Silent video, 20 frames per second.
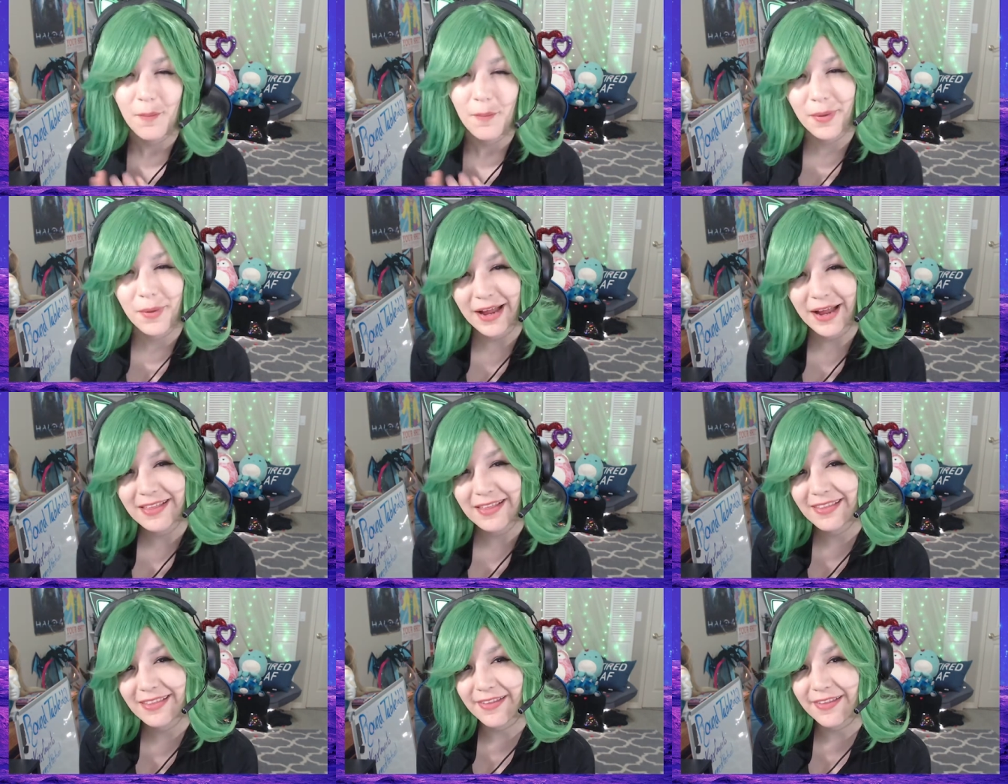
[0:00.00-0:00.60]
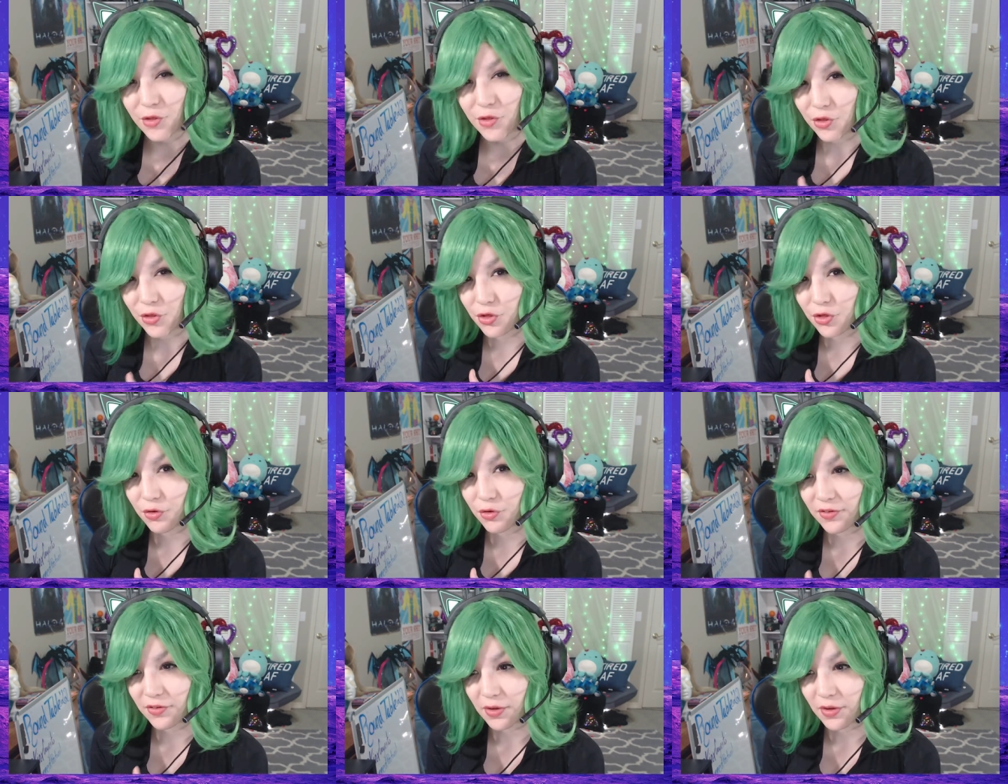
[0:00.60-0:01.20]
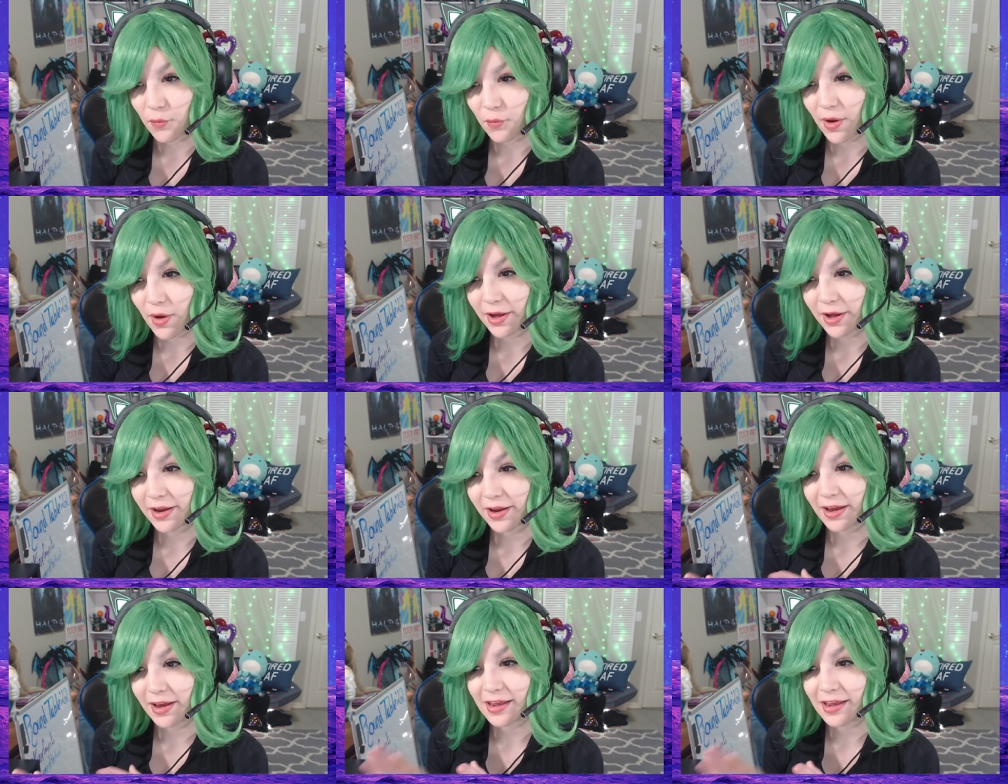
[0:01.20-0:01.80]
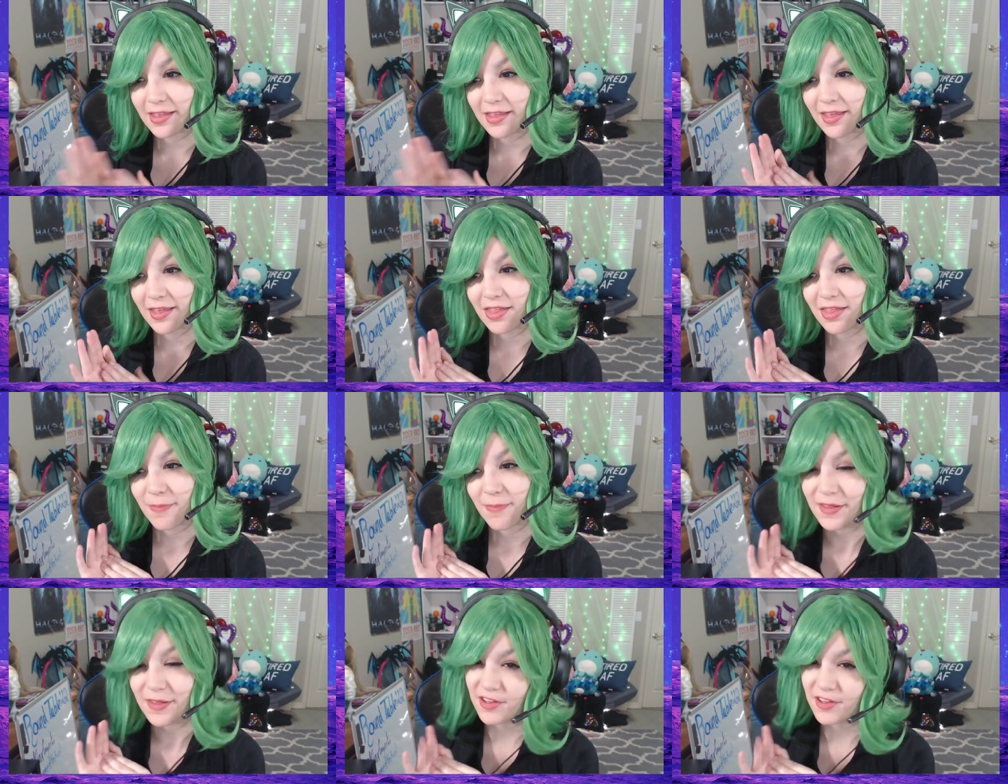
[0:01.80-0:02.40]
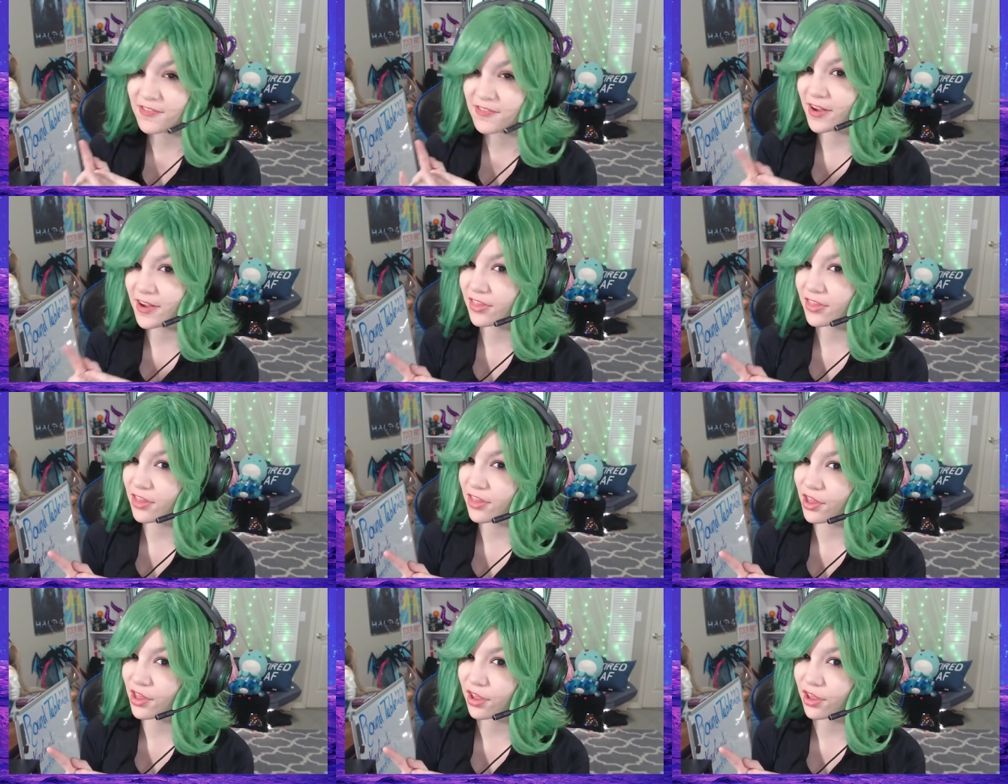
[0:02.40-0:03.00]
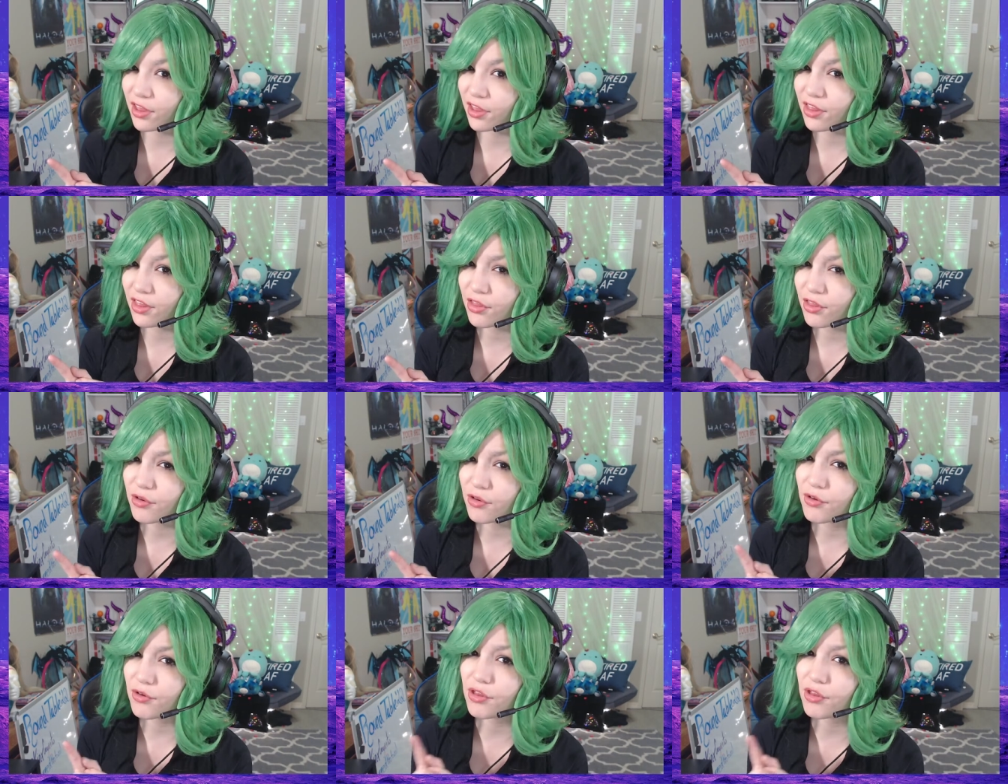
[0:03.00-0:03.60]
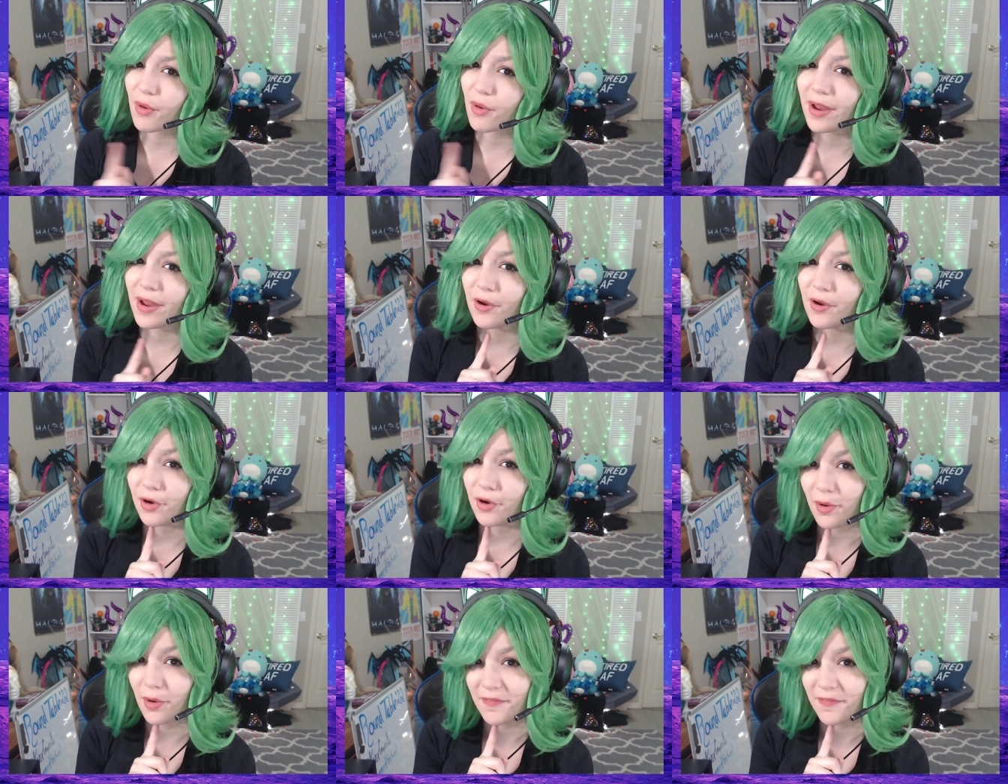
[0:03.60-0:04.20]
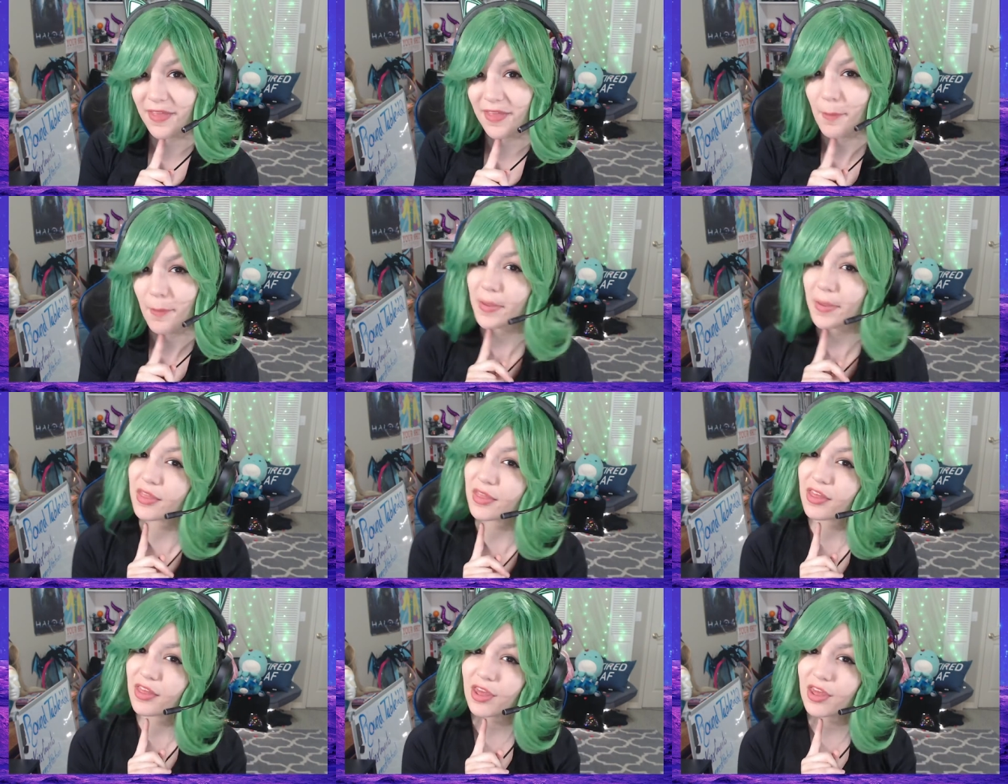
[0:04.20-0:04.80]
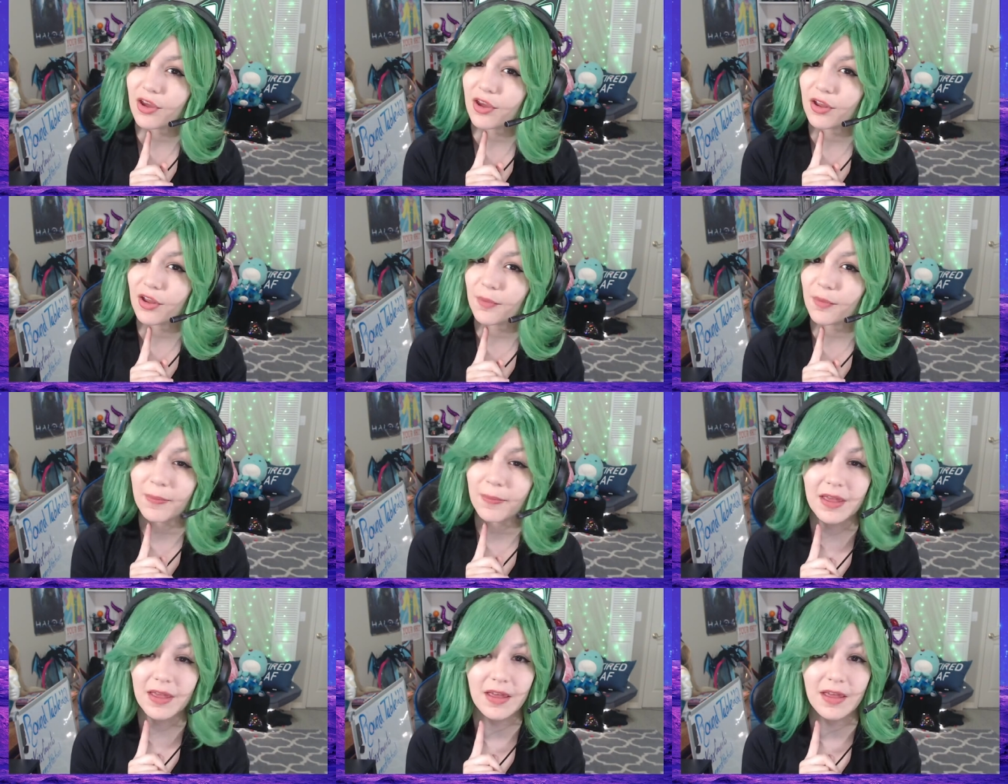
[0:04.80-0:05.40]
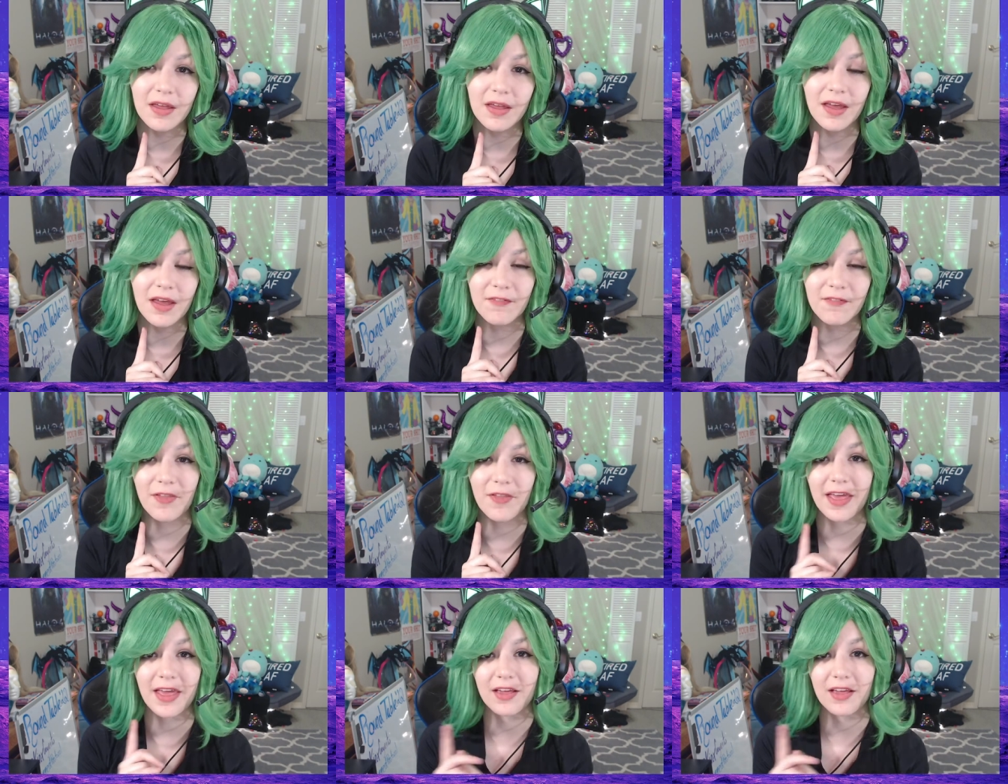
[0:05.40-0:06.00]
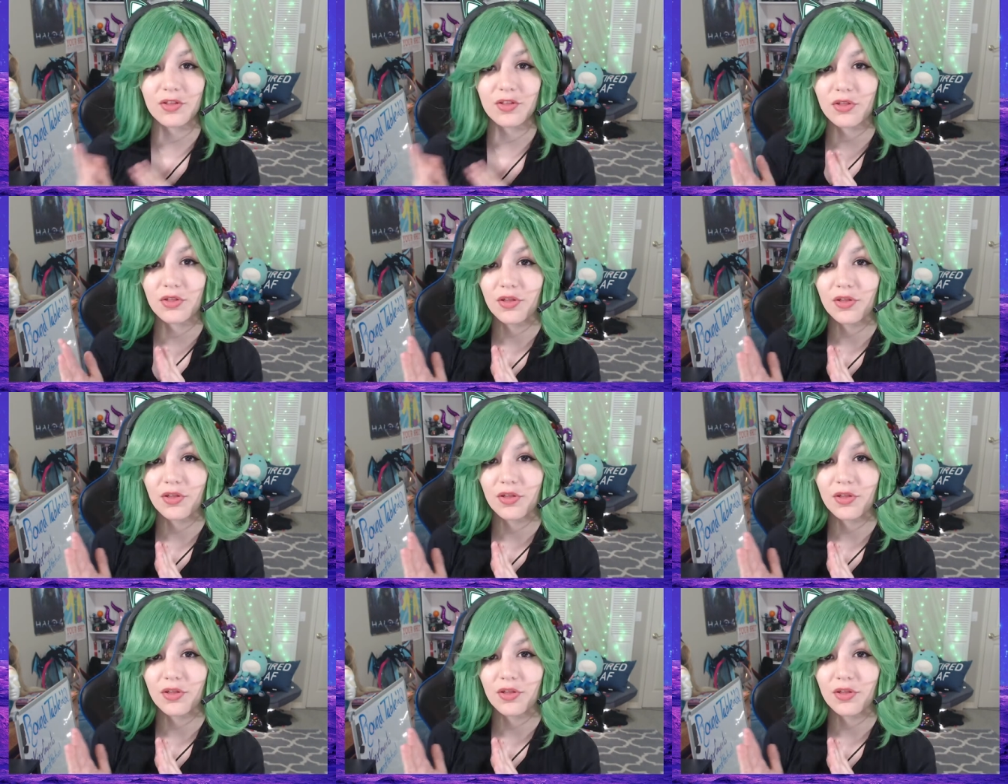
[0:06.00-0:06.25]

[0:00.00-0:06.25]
But I think that's a 2v1, and he did specify the Psychic Sisters, so I don't know if that means he could beat, if, like,